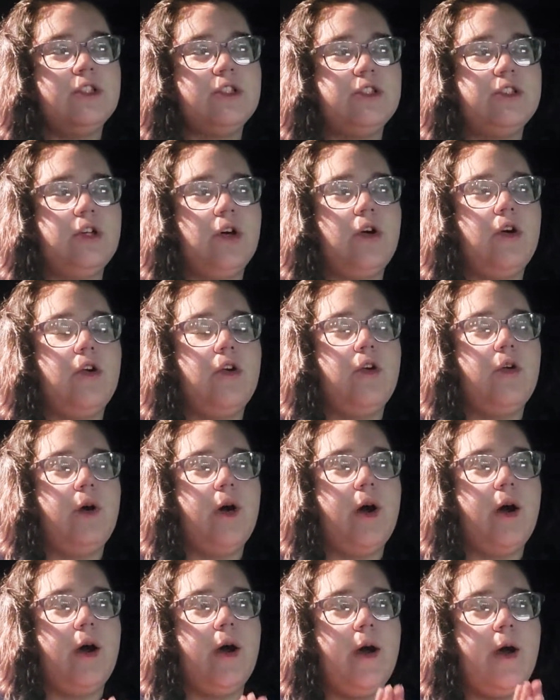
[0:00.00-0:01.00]
So
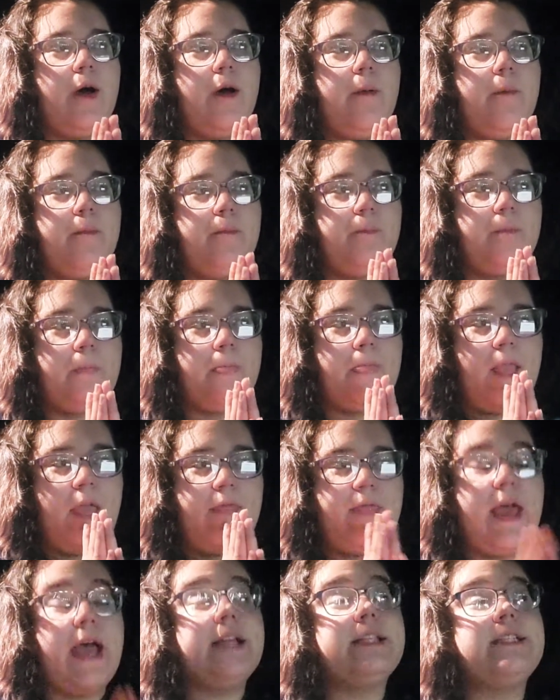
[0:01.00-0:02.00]

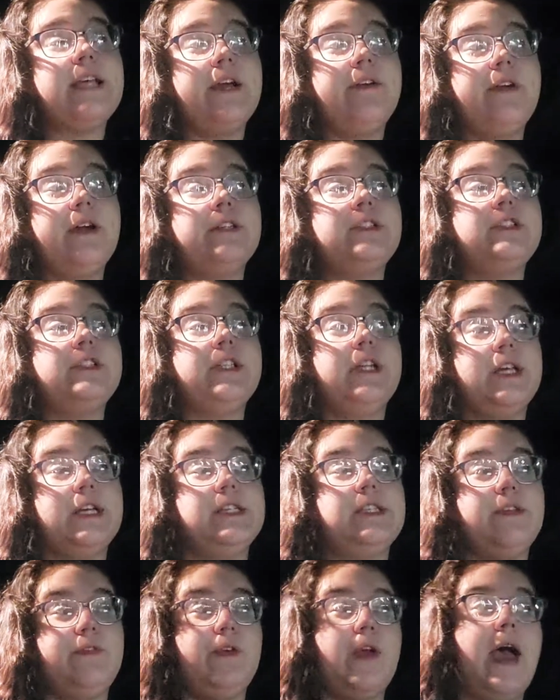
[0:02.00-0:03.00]
and that direction
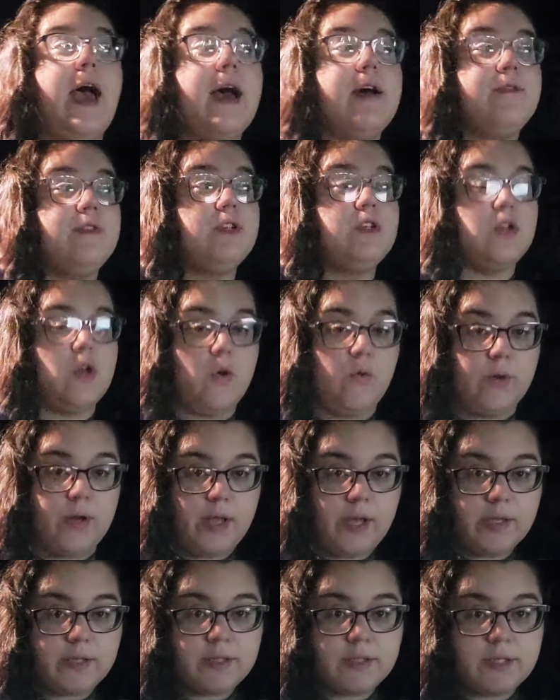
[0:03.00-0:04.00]
is, if you haven't
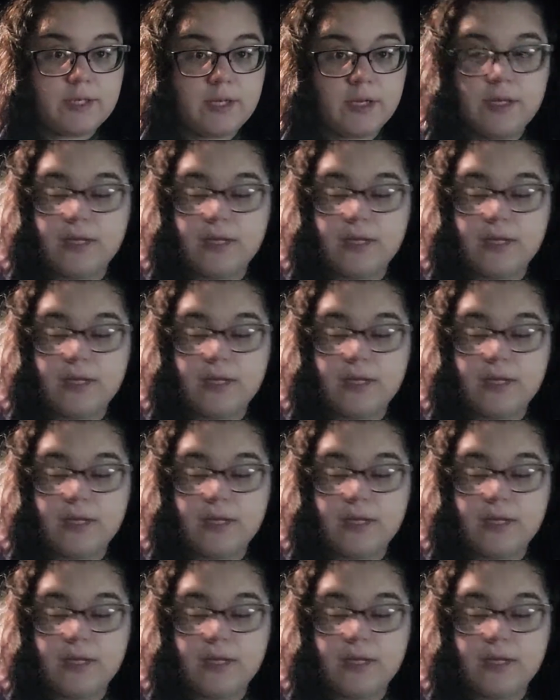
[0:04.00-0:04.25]
noticed,